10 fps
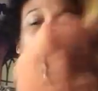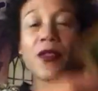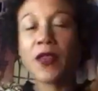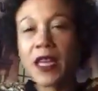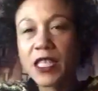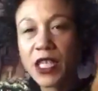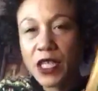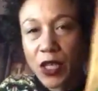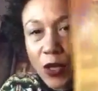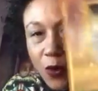
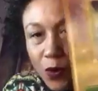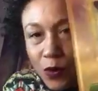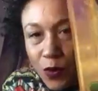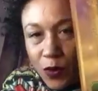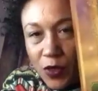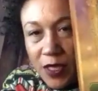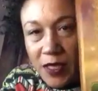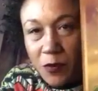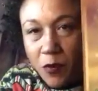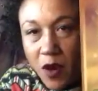32, Daughter
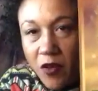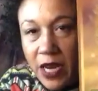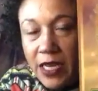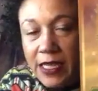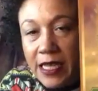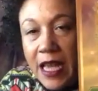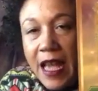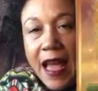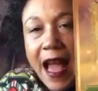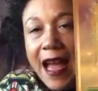Spirit,
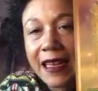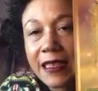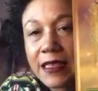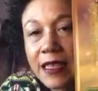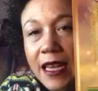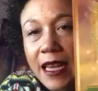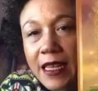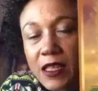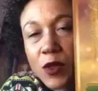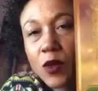and
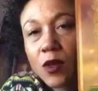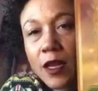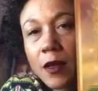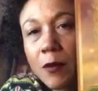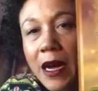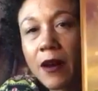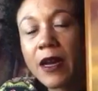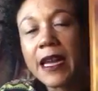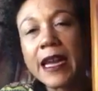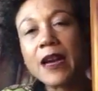it's talking
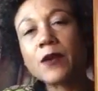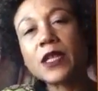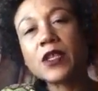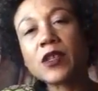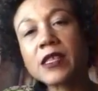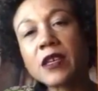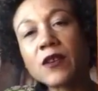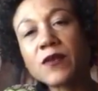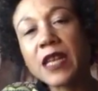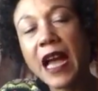about allowing
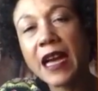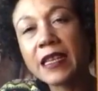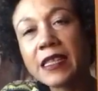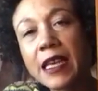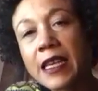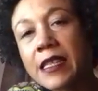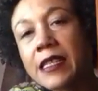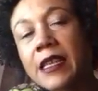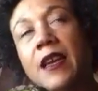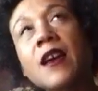yourself to
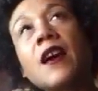access